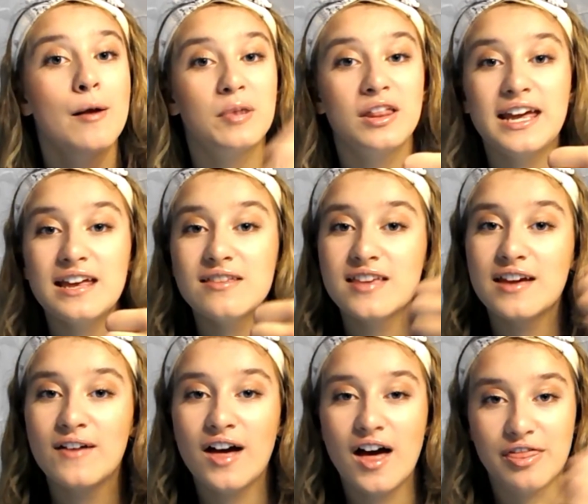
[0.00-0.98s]
please
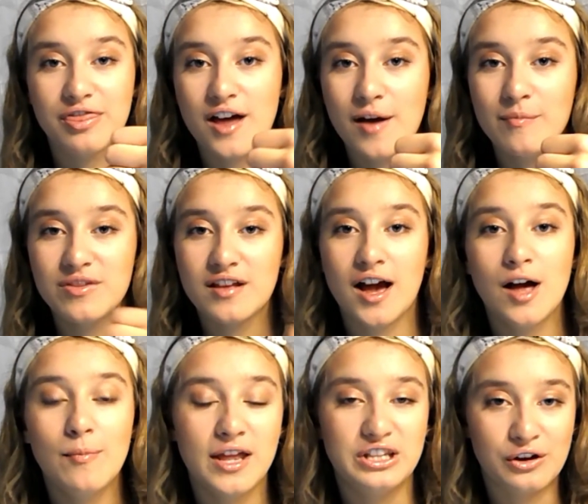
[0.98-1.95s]
give it a thumbs
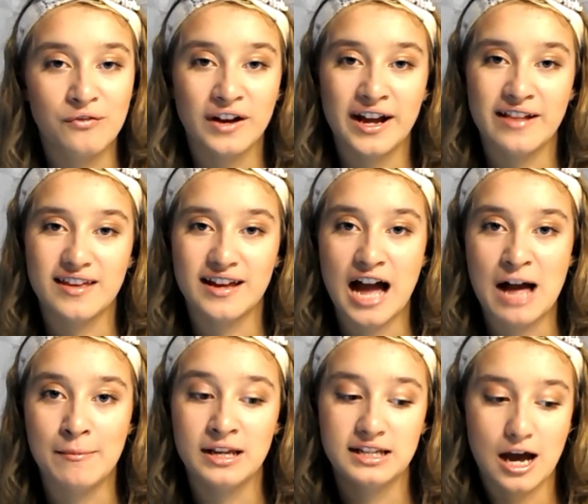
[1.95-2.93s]
up, and don't forget to
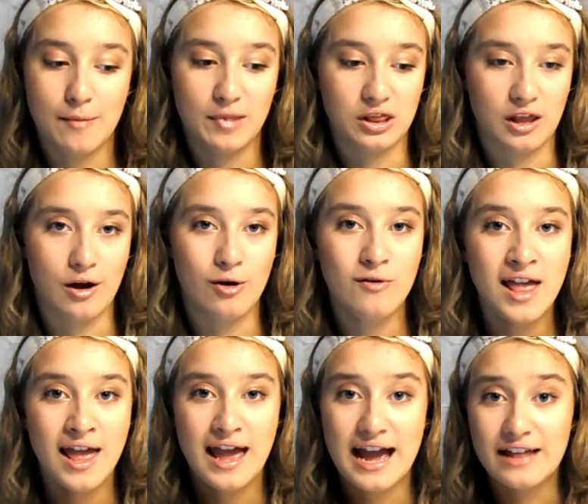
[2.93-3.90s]
comment down below
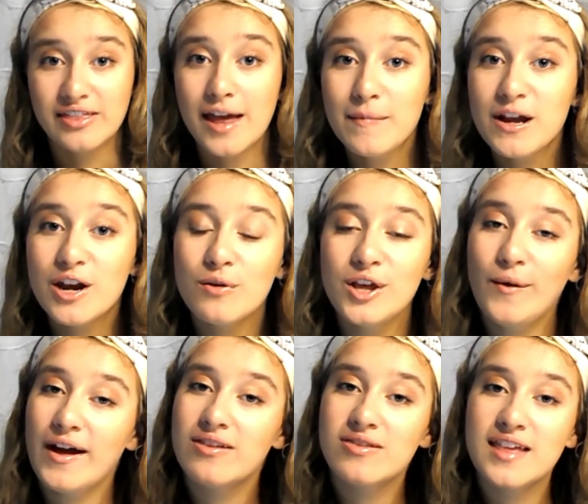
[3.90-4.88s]
and let me know what you
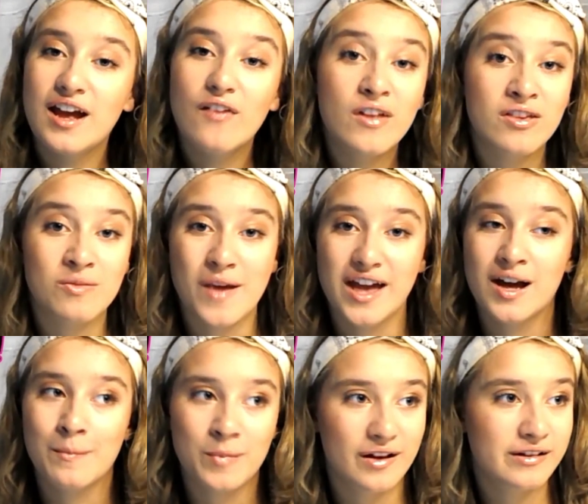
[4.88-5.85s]
guys think of this
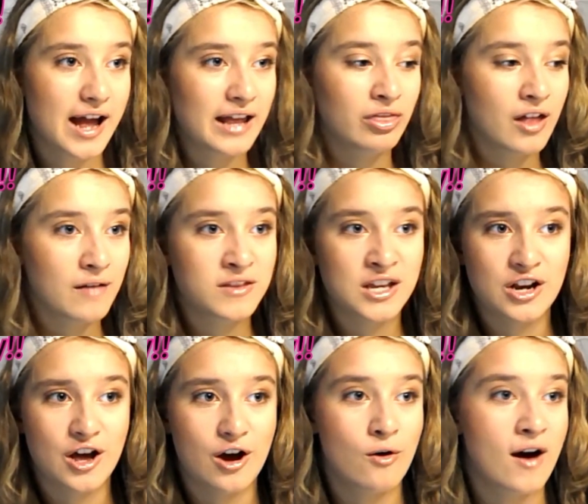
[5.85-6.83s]
makeup look. I'd love to
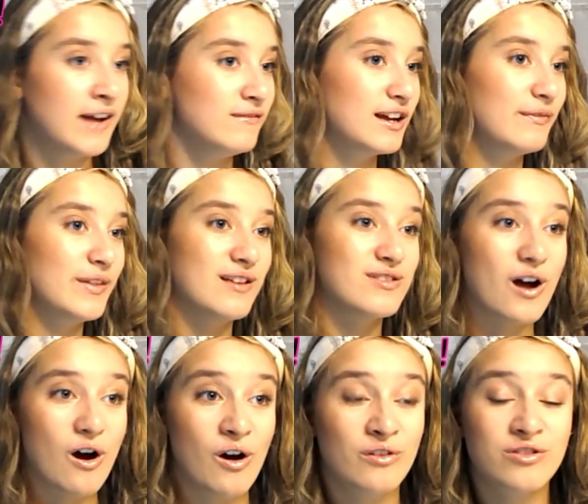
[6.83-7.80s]
know. I've done this
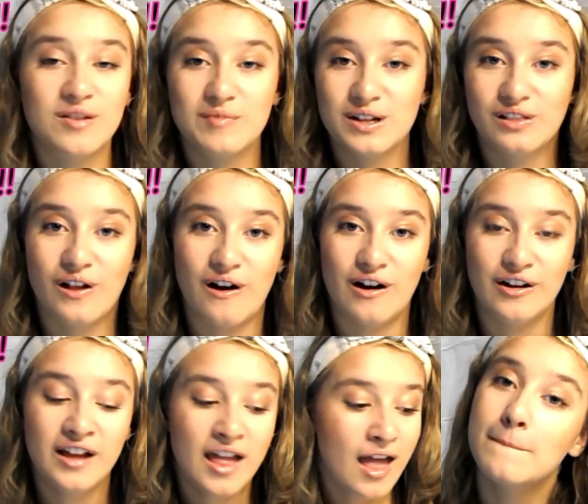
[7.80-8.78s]
all summer
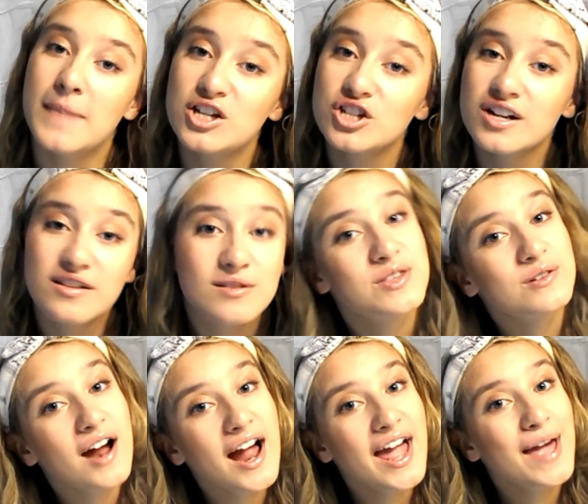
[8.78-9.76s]
long. Make sure to
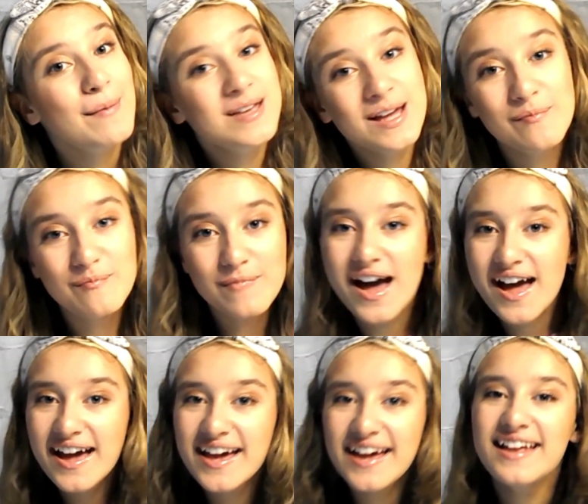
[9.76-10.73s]
subscribe.
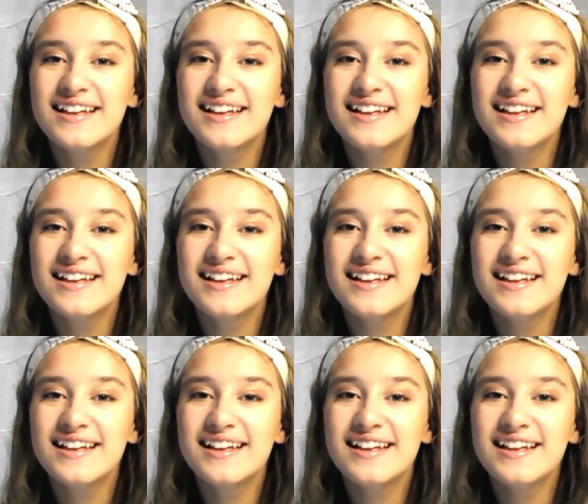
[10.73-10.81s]
Bye!